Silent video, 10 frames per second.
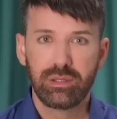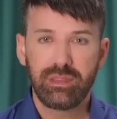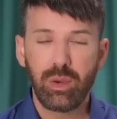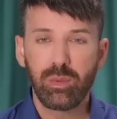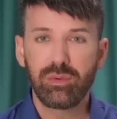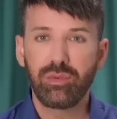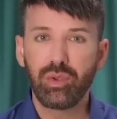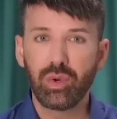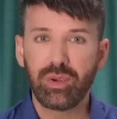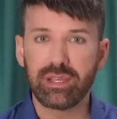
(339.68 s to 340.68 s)
They were
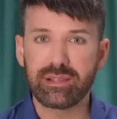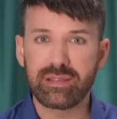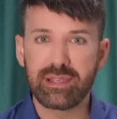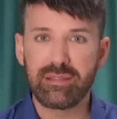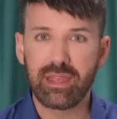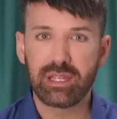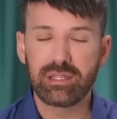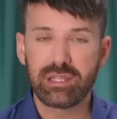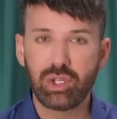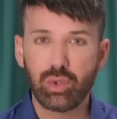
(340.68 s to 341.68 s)
furious as they
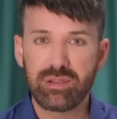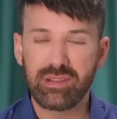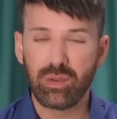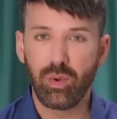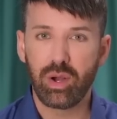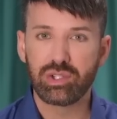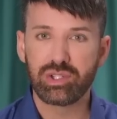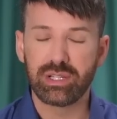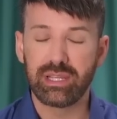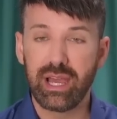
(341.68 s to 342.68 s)
continuously watched
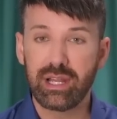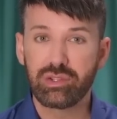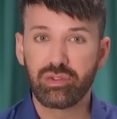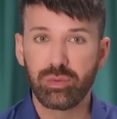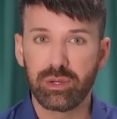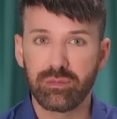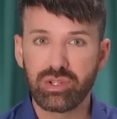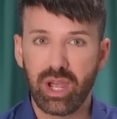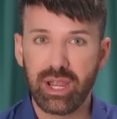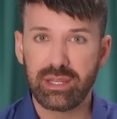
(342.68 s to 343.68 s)
a large group of
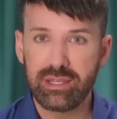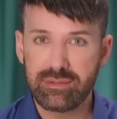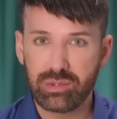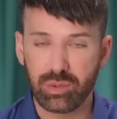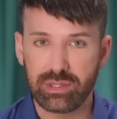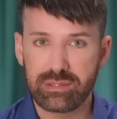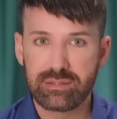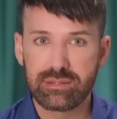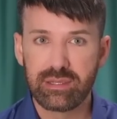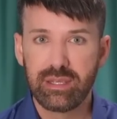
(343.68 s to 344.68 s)
Chinese
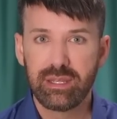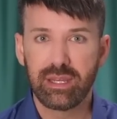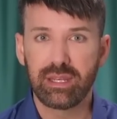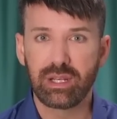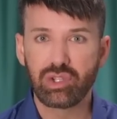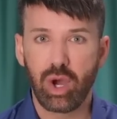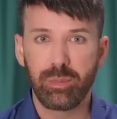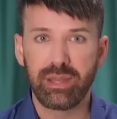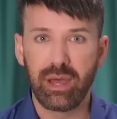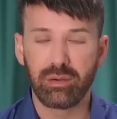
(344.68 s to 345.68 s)
tourists getting
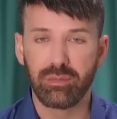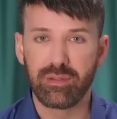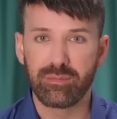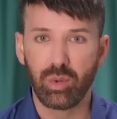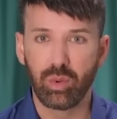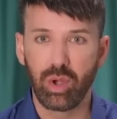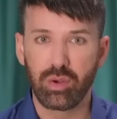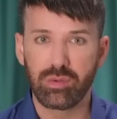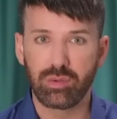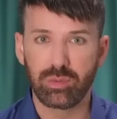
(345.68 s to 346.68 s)
choppered out of the small
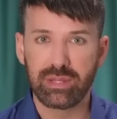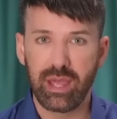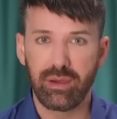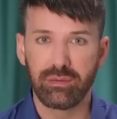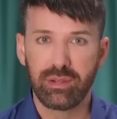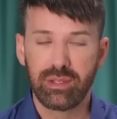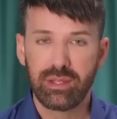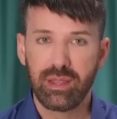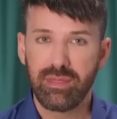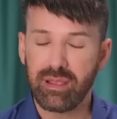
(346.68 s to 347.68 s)
coastal town,
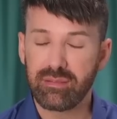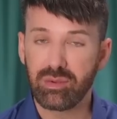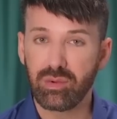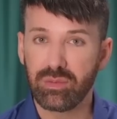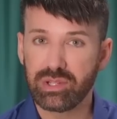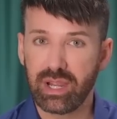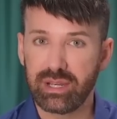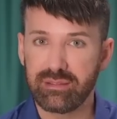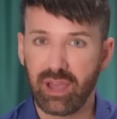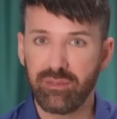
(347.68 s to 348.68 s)
thanks to the
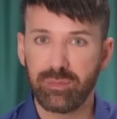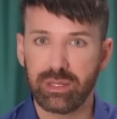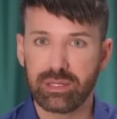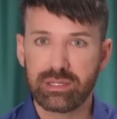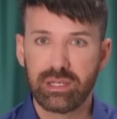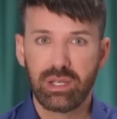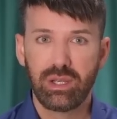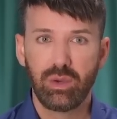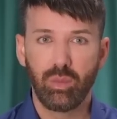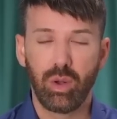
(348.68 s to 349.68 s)
Chinese government,
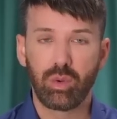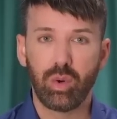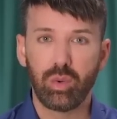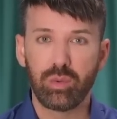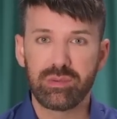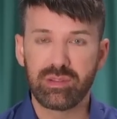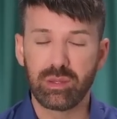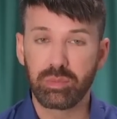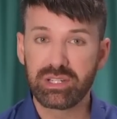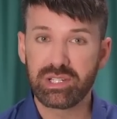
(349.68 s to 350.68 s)
while calls to the
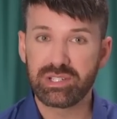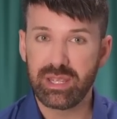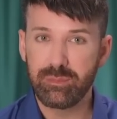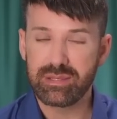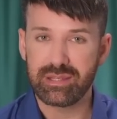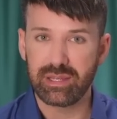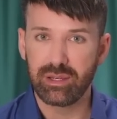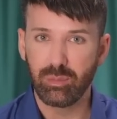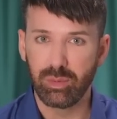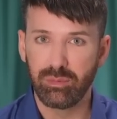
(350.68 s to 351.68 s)
British embassy
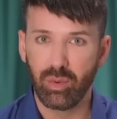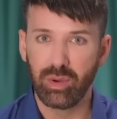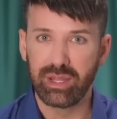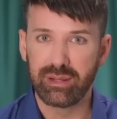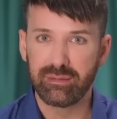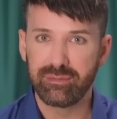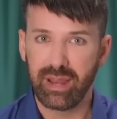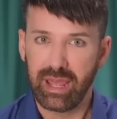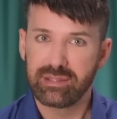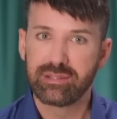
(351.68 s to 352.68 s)
were falling
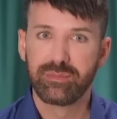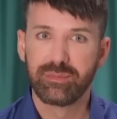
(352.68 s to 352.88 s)
flat.